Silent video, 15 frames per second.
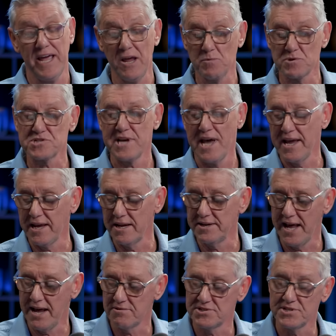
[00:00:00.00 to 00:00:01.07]
He was taken
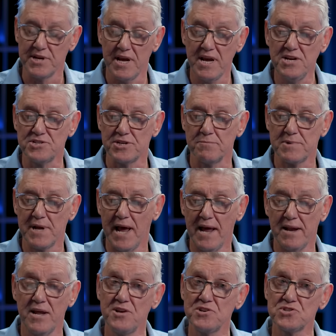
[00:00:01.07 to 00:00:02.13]
down to Egypt
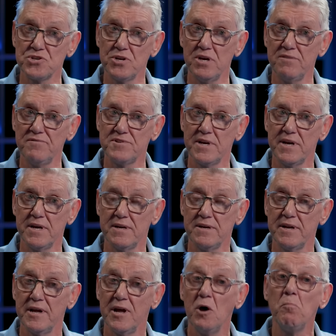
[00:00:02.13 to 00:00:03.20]
and he served
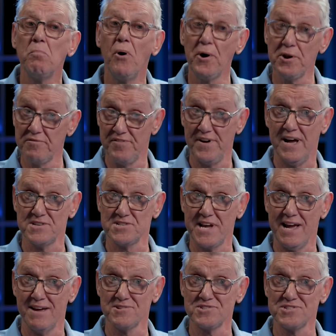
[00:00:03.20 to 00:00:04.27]
in Potiphar's
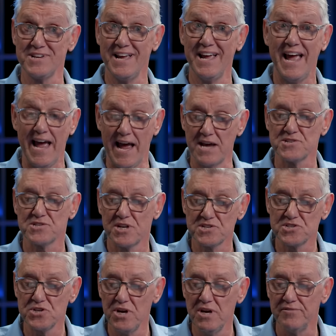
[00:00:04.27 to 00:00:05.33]
house as a
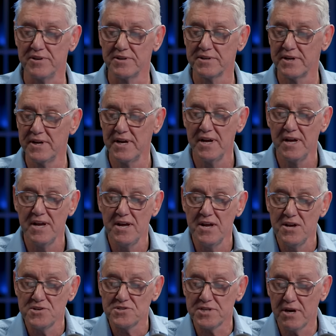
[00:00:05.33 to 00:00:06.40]
servant.
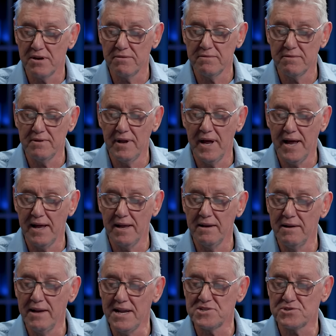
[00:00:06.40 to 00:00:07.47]
So uh,
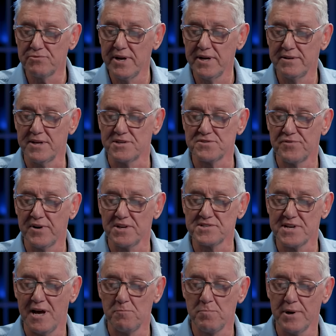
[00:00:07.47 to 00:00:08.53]
let's read this, for
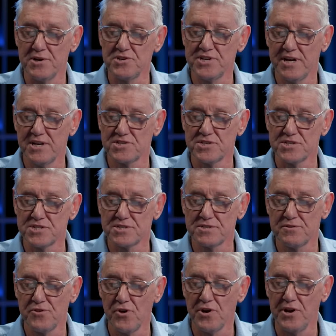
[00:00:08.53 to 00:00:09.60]
example, in Genesis
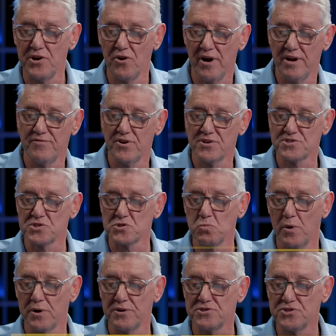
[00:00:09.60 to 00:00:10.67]
39, verses
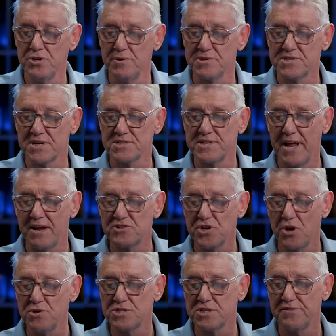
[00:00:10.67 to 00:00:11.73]
1 and 2. It says, Now
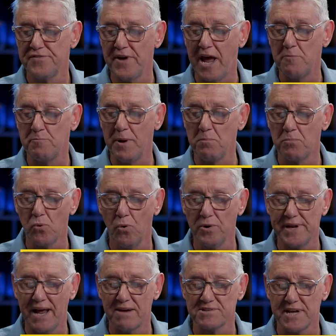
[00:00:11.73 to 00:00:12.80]
Joseph had been
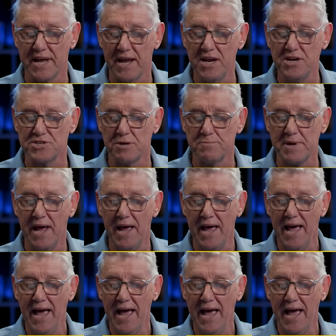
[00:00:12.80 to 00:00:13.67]
brought down to Egypt,